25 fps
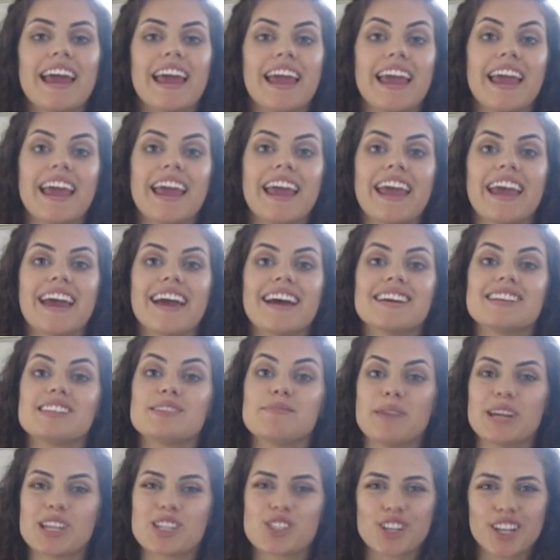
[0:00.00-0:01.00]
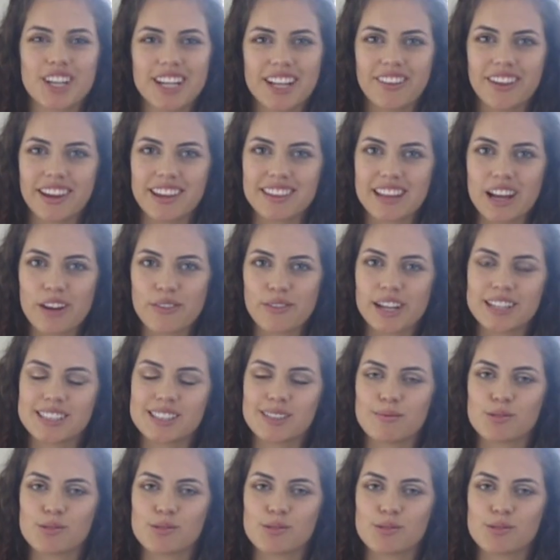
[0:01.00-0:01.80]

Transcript: And make sure to click that red